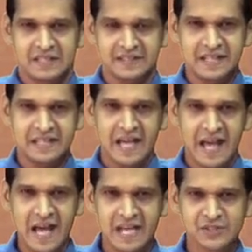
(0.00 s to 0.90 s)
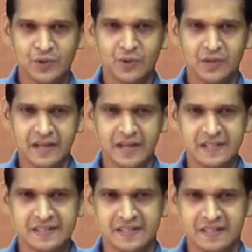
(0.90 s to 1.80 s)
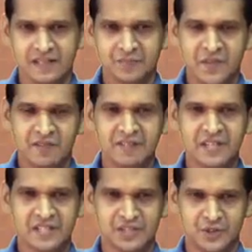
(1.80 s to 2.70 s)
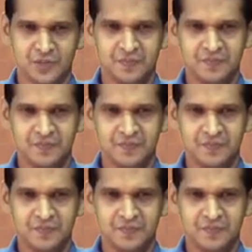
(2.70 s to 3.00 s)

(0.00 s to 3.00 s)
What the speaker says: then has organized a workshop.